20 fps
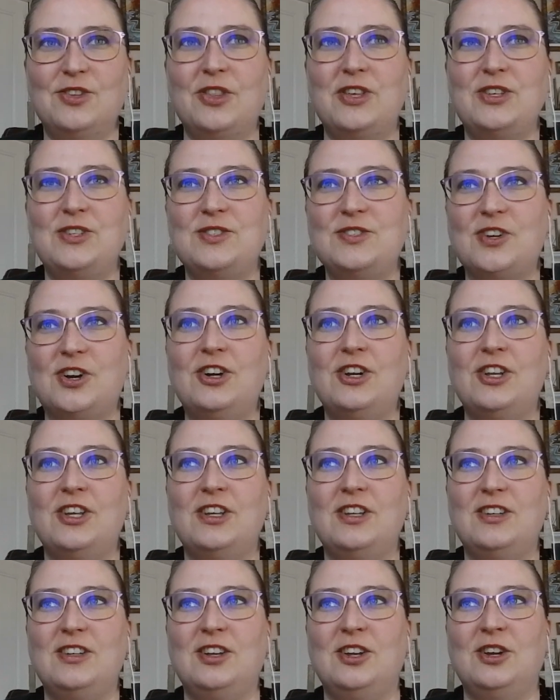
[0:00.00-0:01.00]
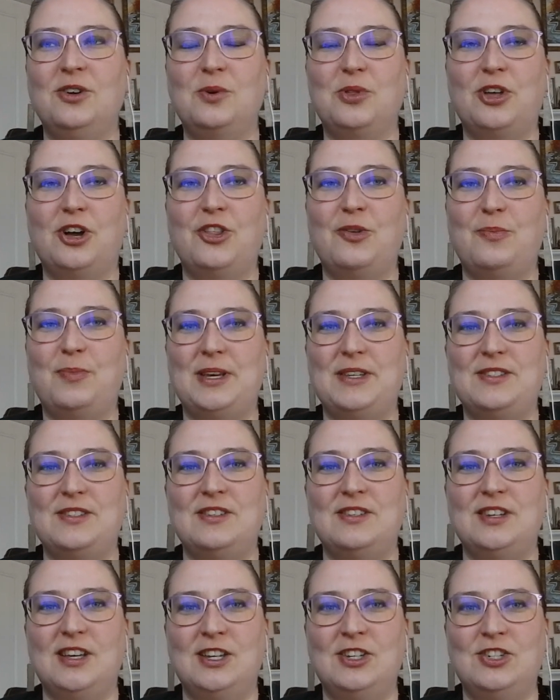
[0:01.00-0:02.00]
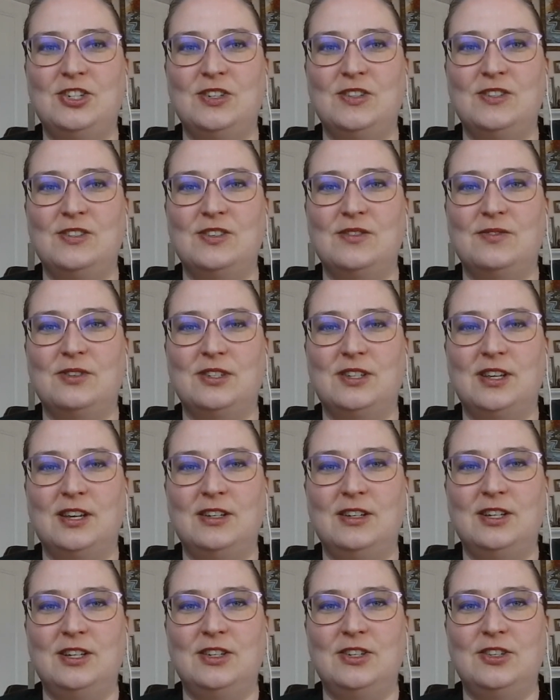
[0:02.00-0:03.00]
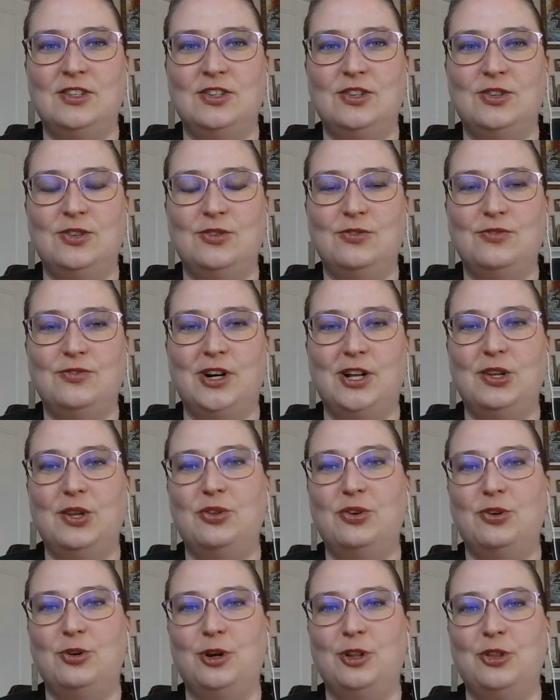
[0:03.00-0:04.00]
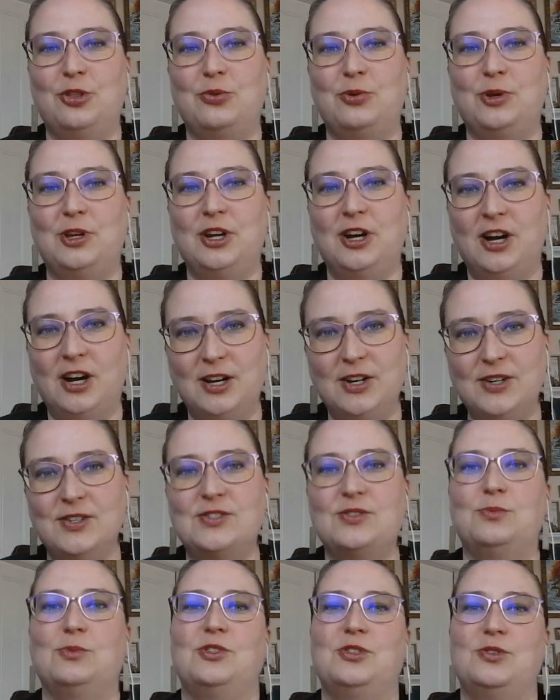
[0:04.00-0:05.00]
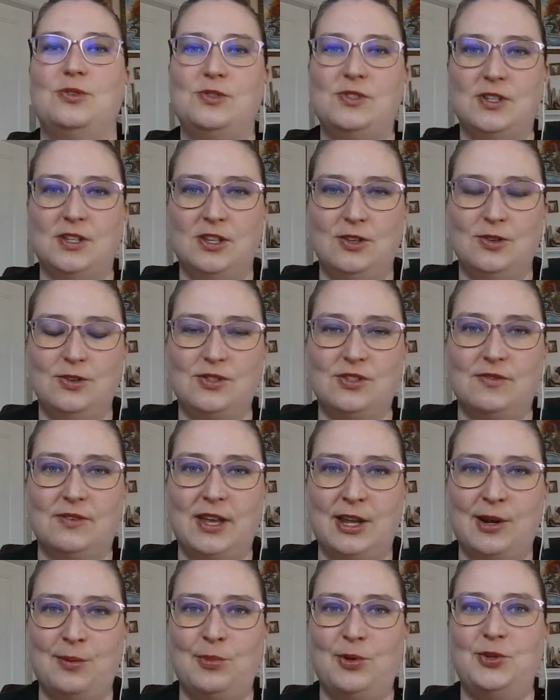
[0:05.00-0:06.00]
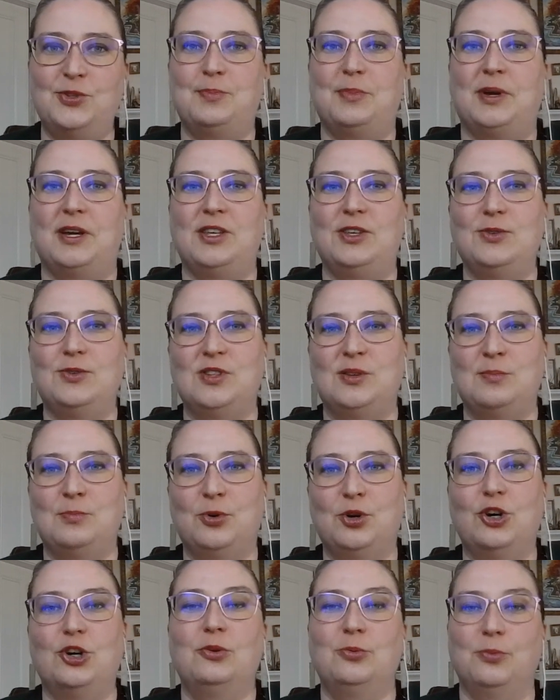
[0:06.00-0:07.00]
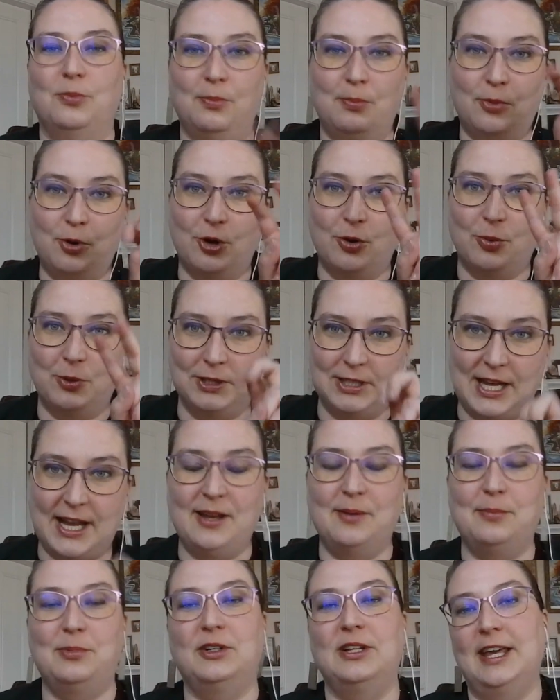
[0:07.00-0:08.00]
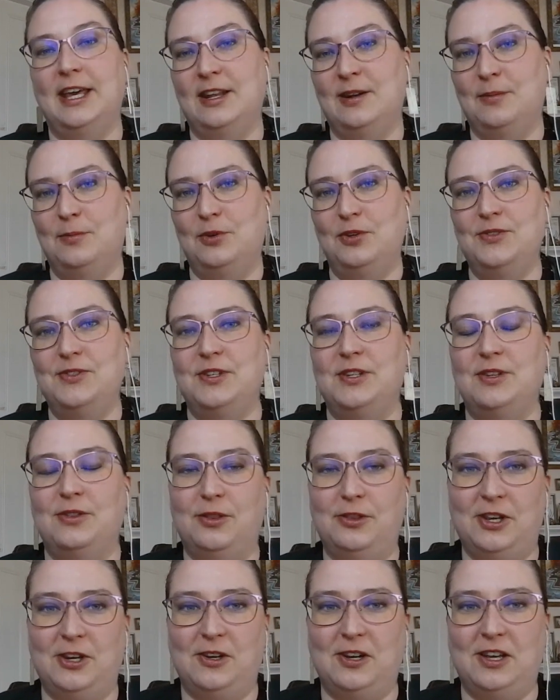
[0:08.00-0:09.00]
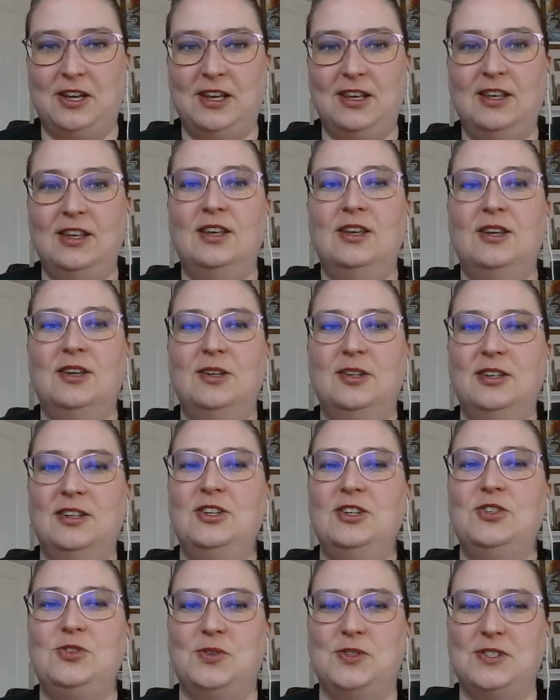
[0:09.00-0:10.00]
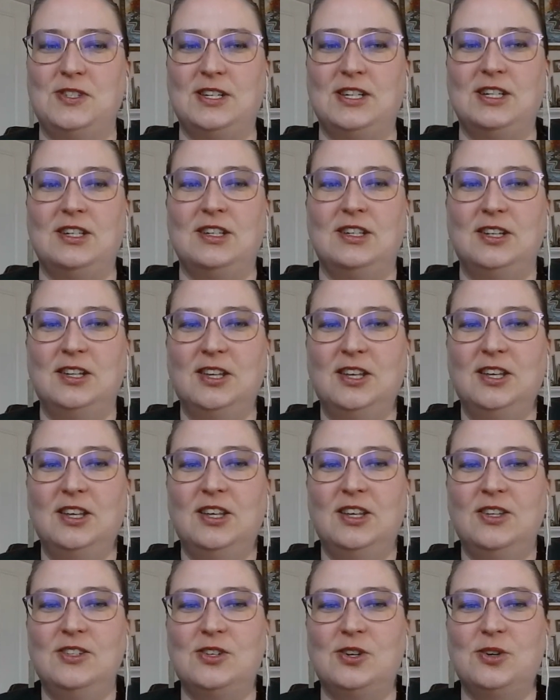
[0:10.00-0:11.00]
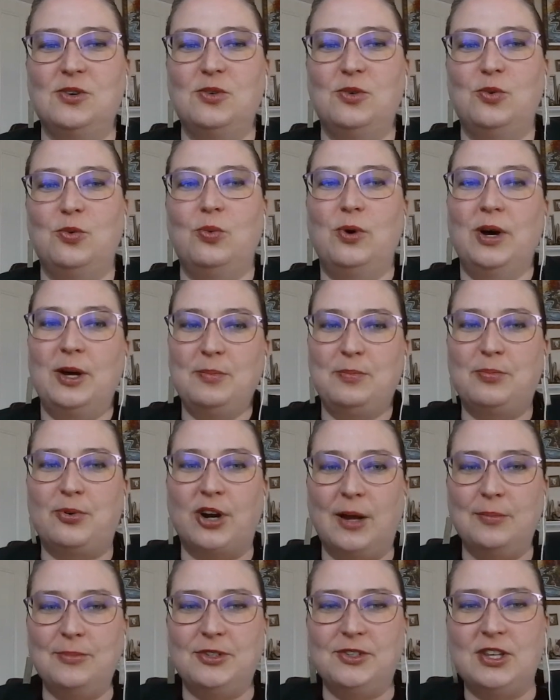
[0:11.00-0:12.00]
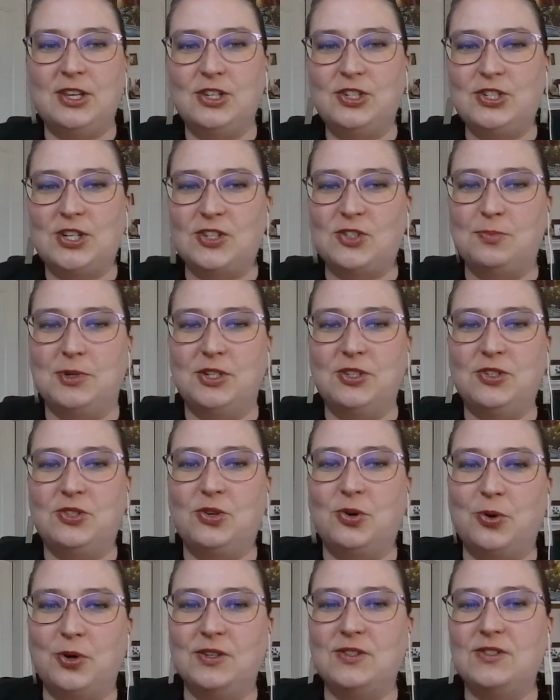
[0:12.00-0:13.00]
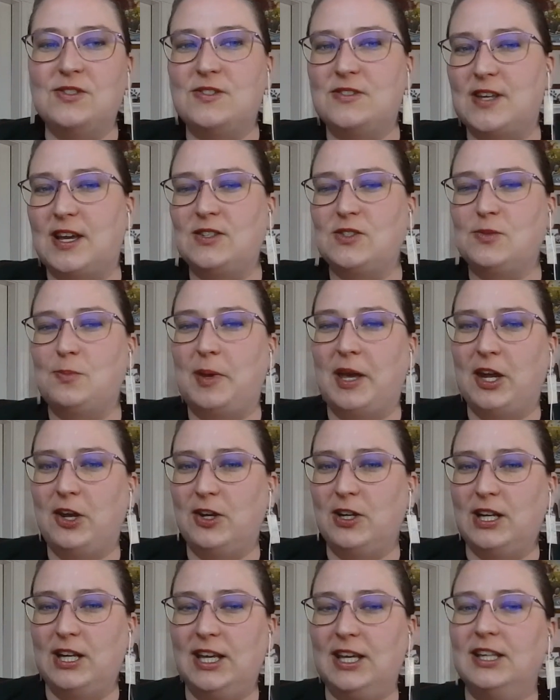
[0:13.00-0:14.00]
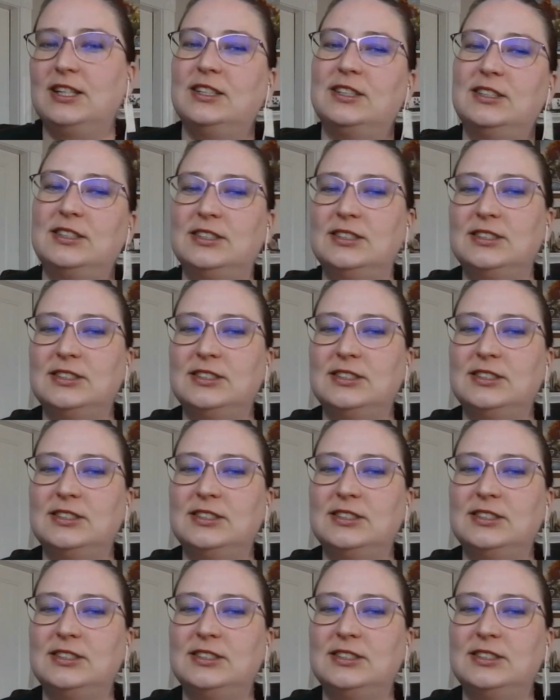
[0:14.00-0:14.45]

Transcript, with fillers: So they started, you know, with all the best intentions of intending to follow through on the 3 Rs, reducing the use of animals by using more more reliable animals in theory. Interesting. So what prompted the adjustment towards sex parity?